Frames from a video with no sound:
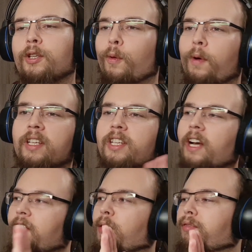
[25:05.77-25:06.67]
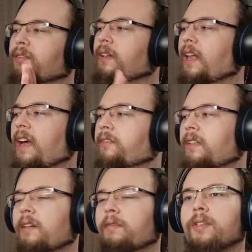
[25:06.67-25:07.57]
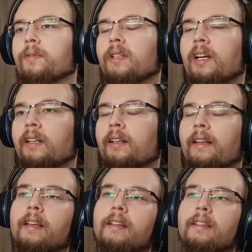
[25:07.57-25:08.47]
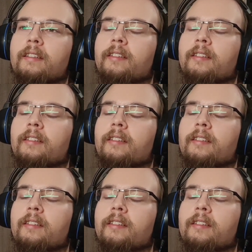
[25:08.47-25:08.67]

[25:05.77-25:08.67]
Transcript: It's always cut off on the left, ever so slightly.